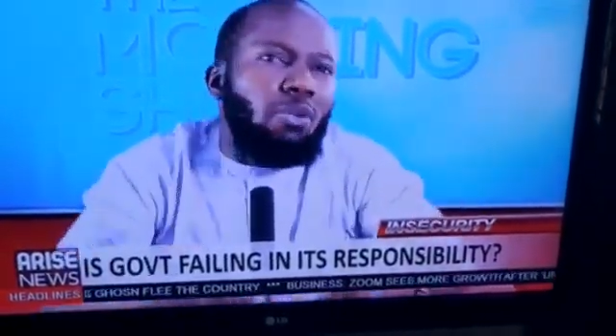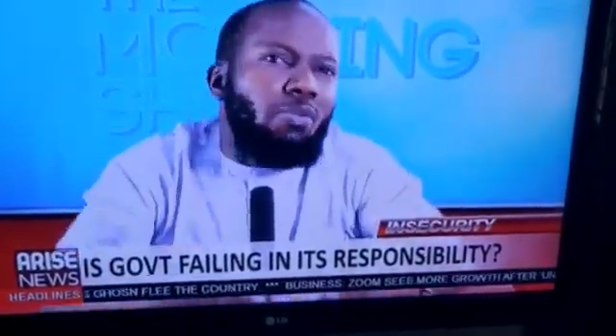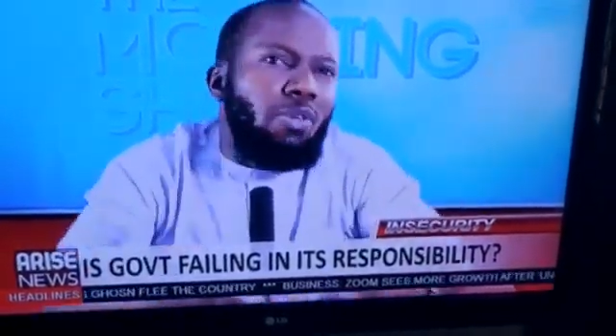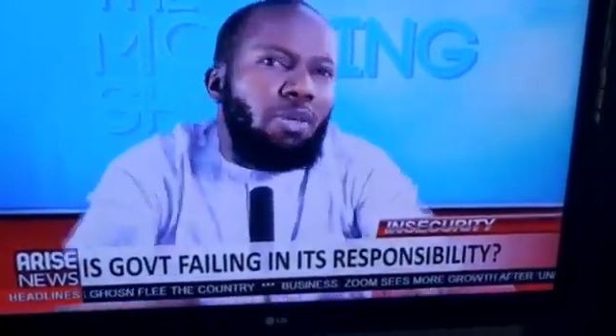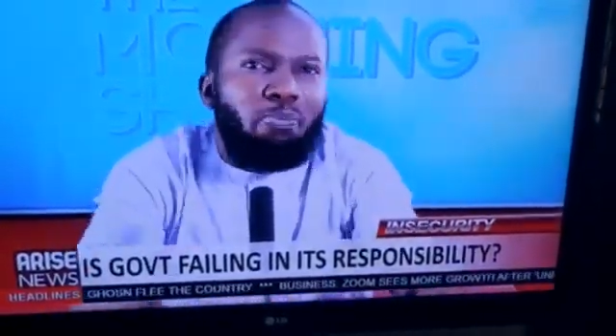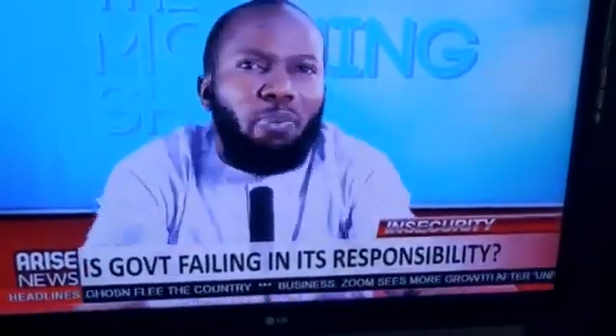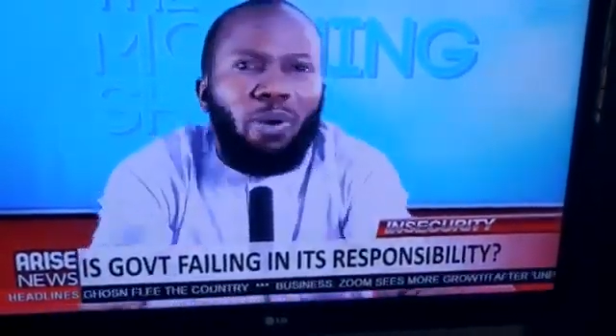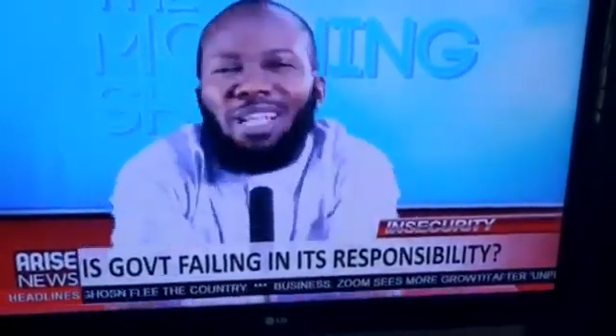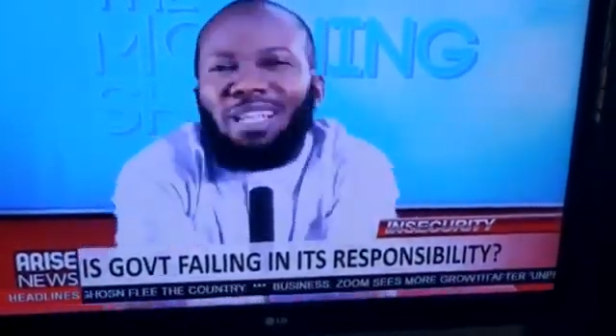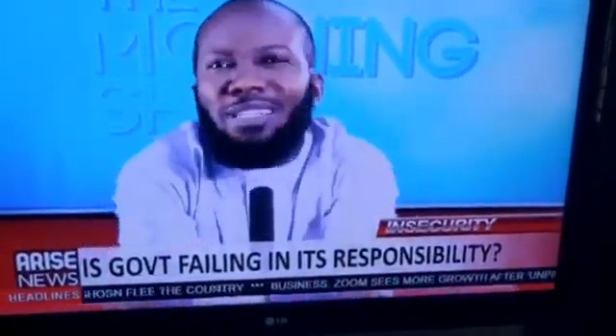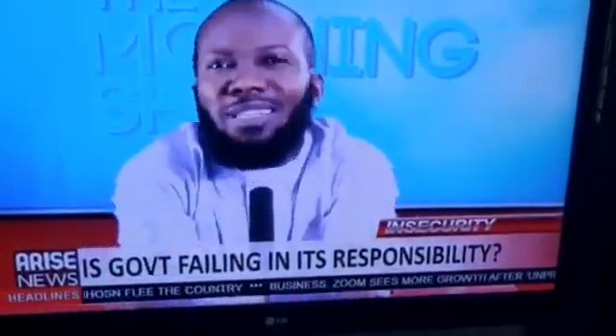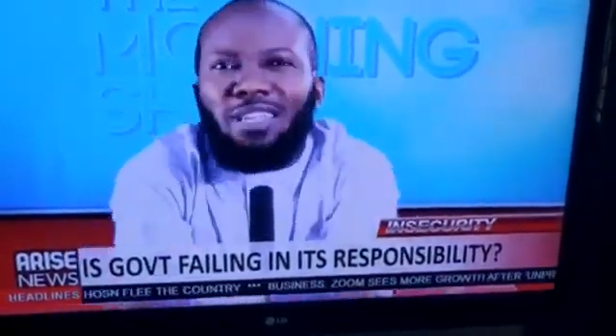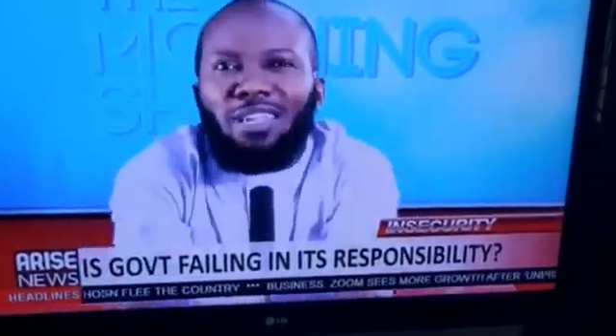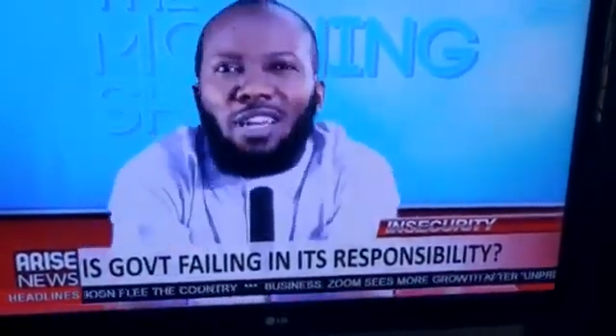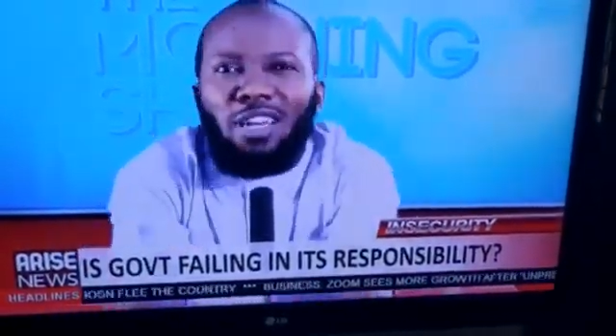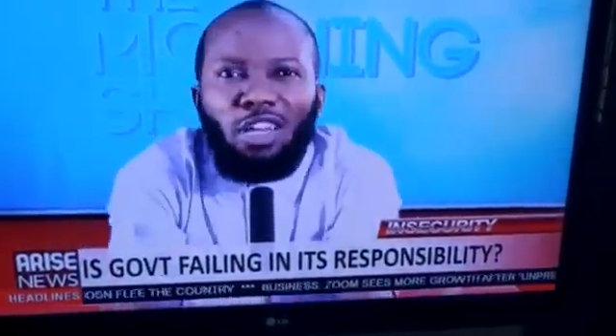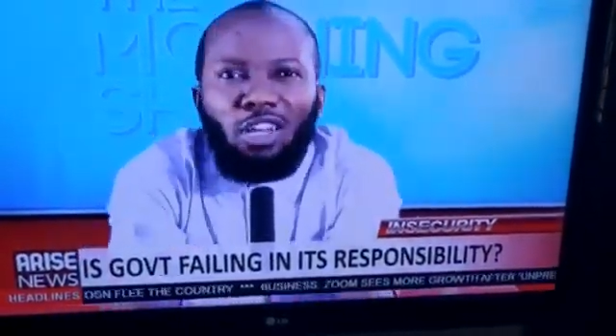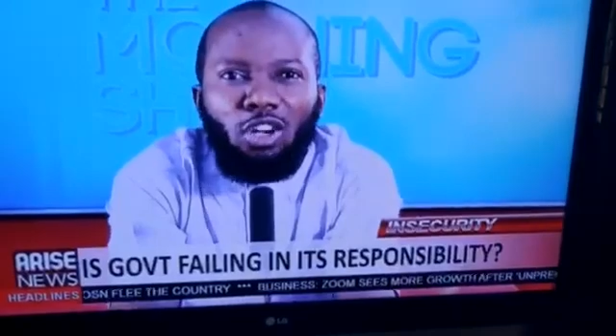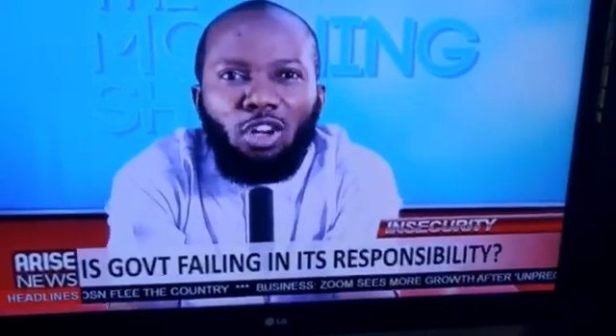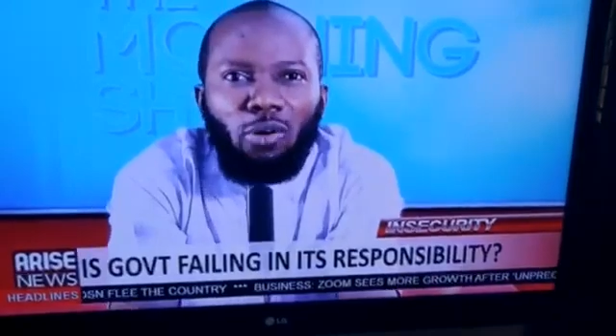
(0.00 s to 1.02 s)
to be
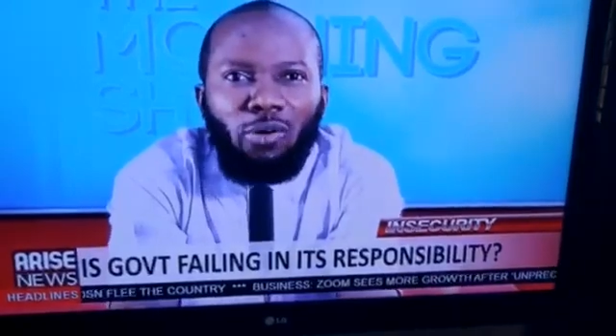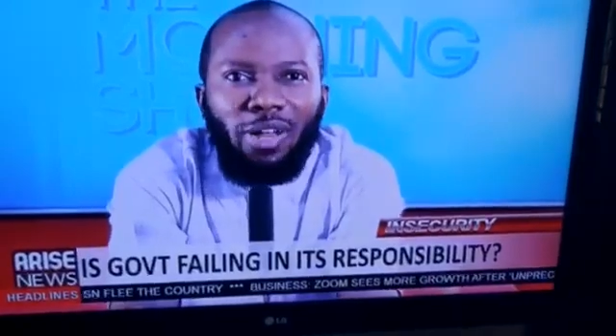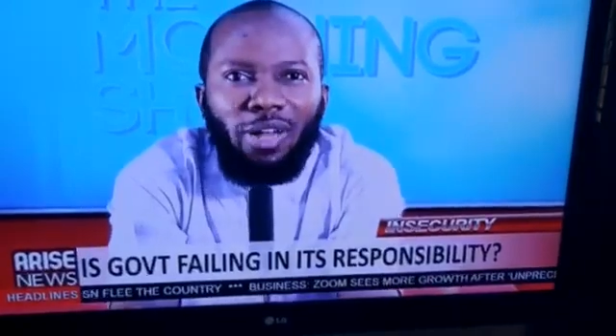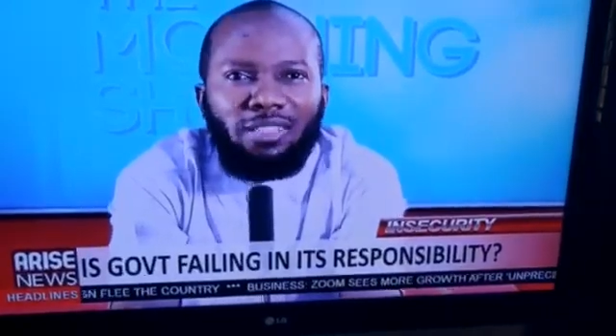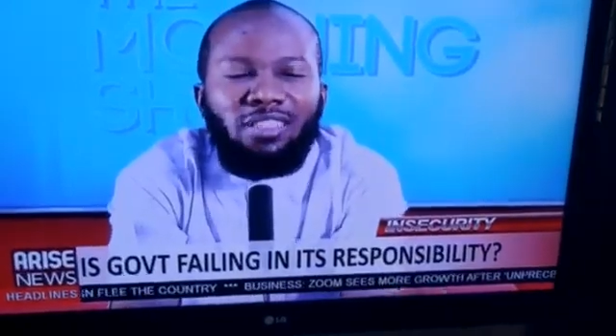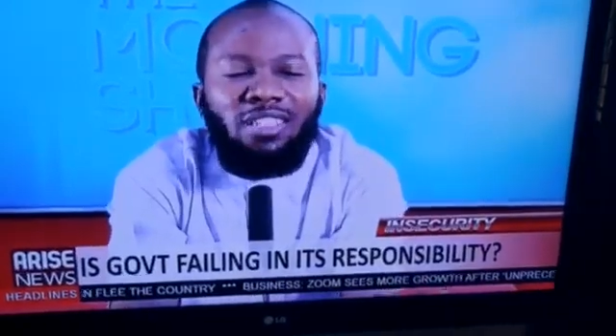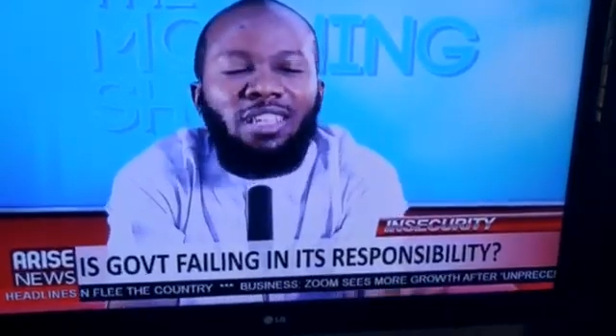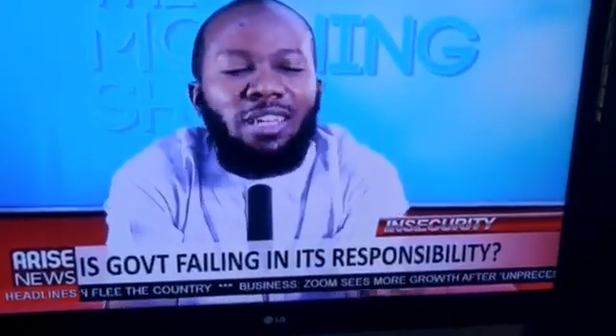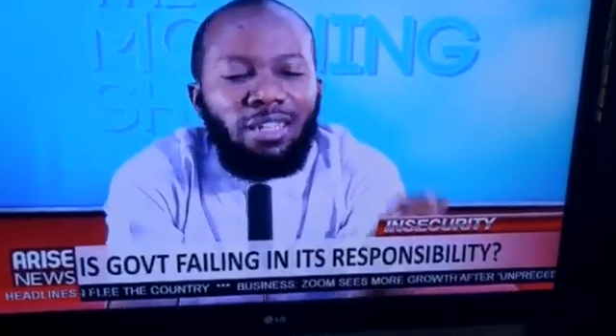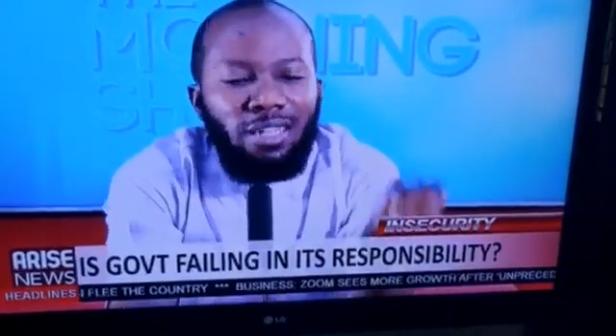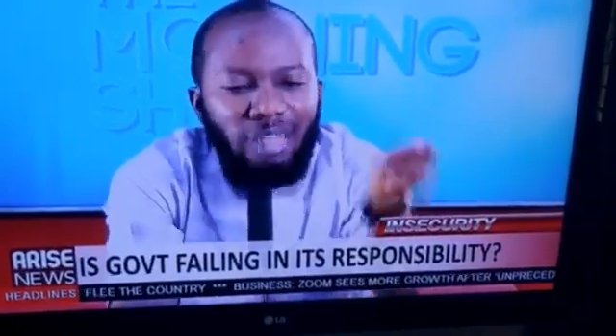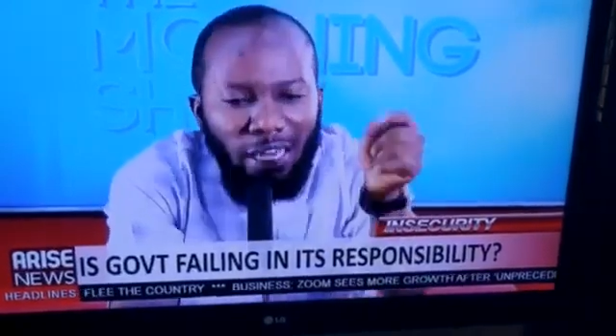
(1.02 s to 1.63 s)
politically correct.